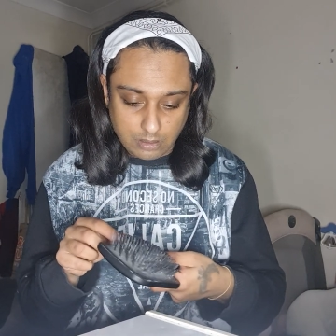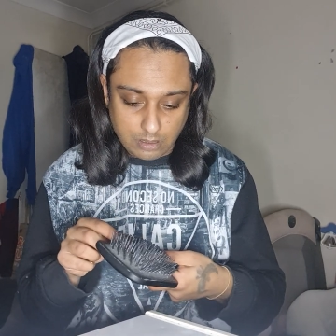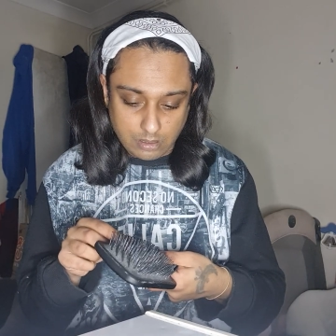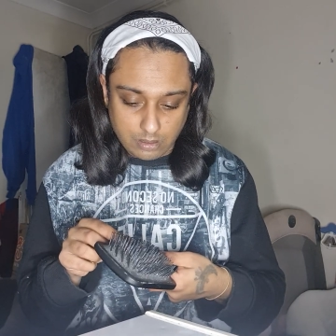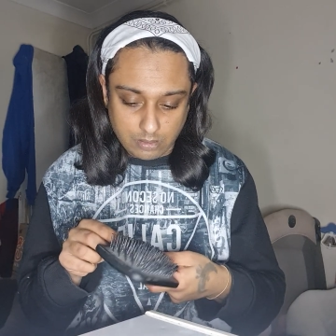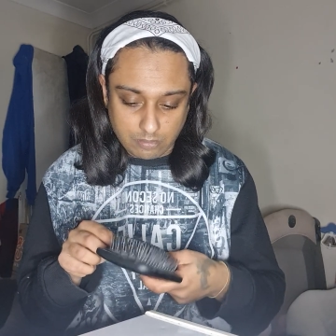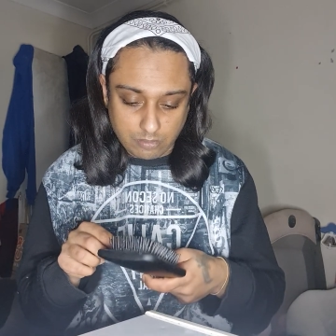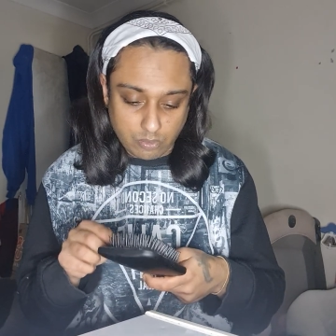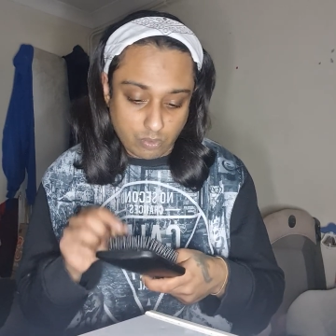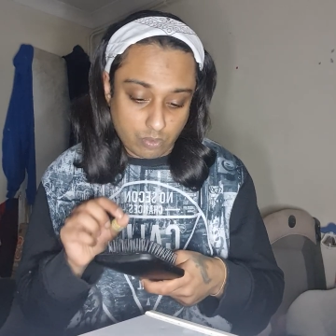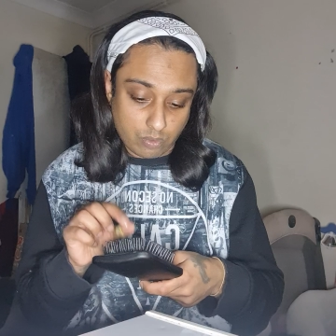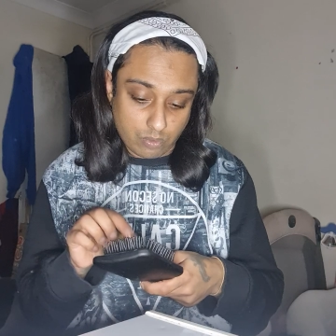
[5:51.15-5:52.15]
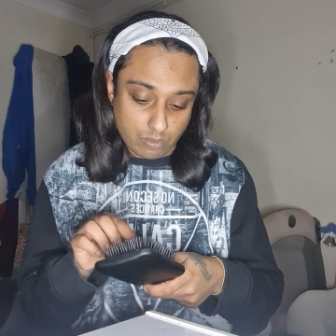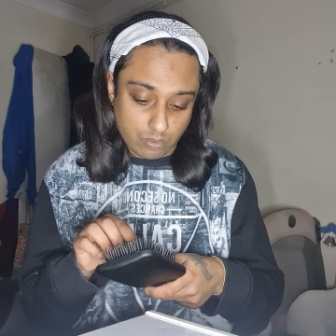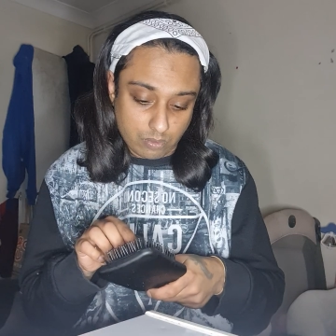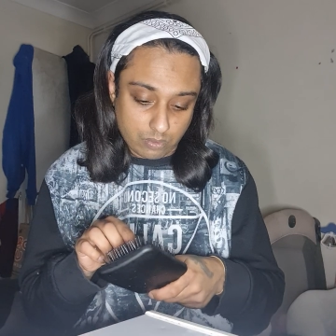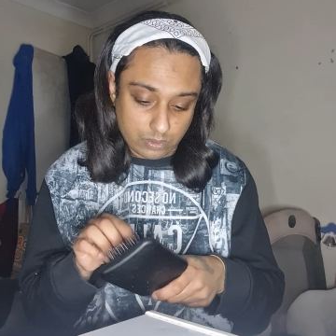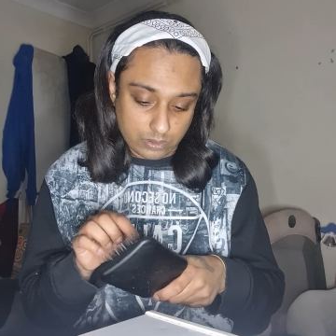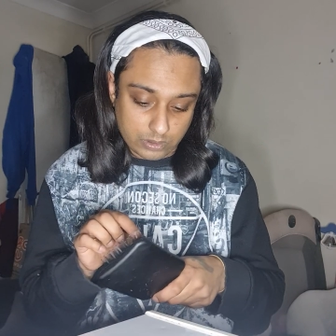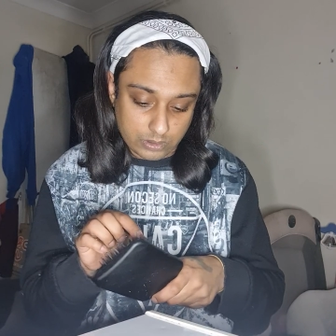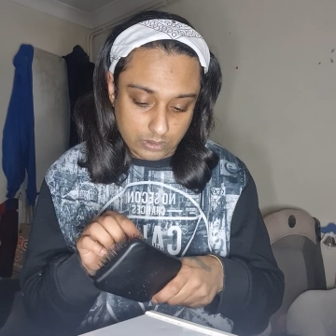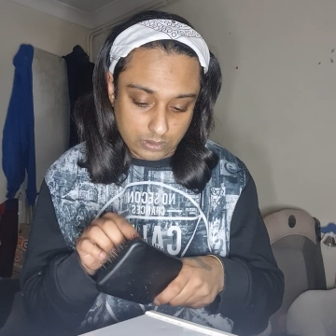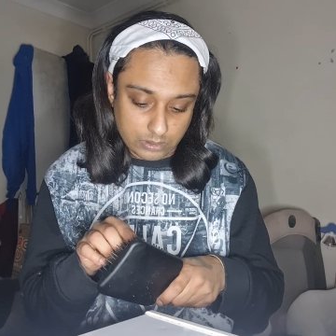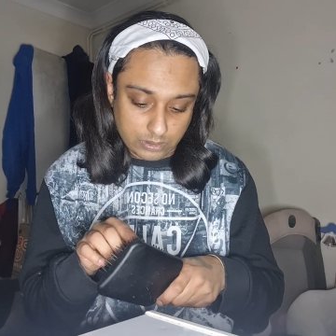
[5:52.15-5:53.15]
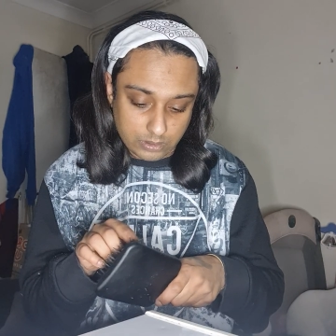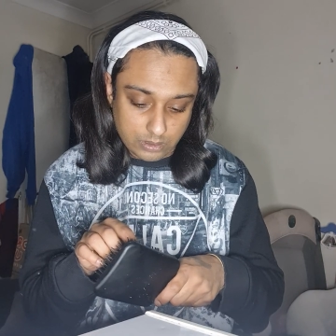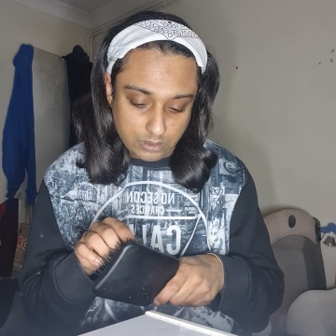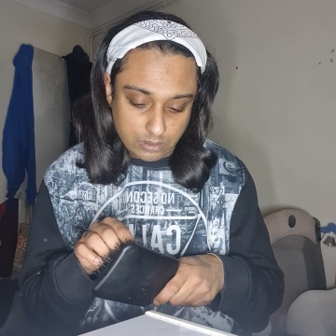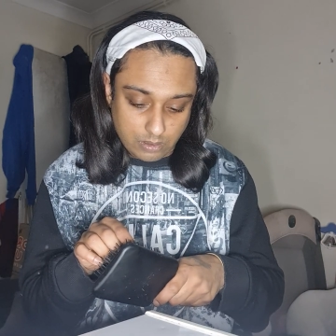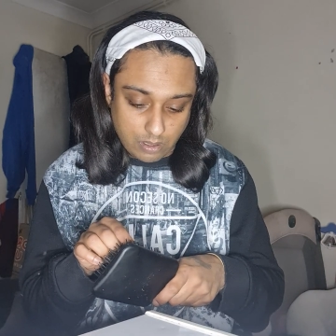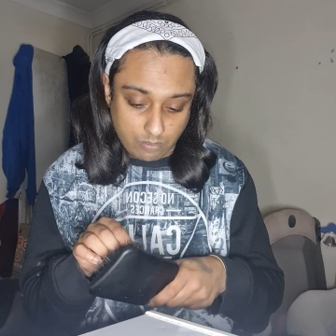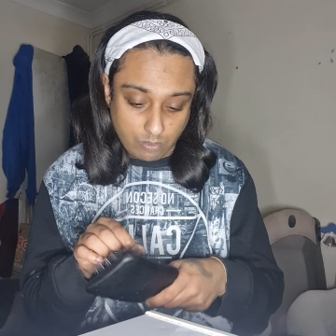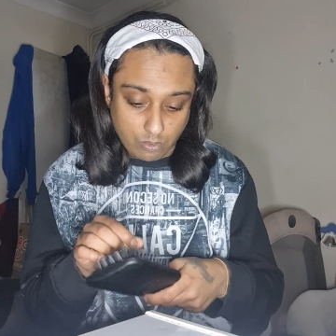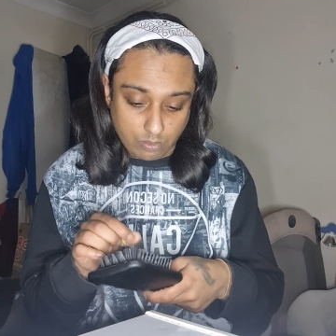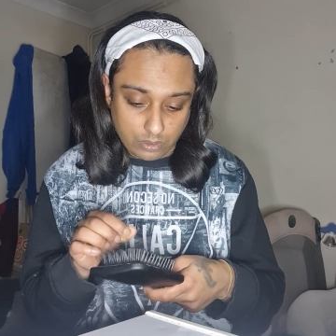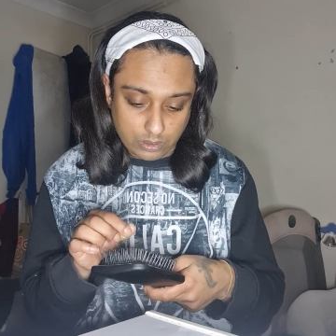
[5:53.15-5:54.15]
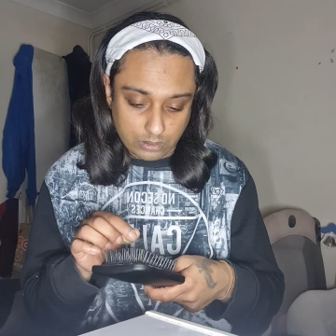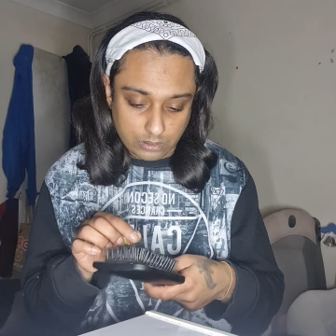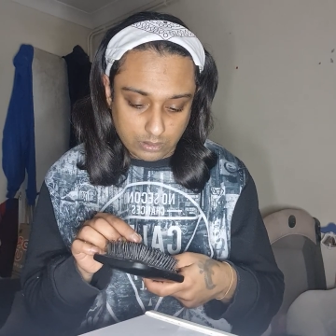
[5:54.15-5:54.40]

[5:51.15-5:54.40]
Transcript: or I walk.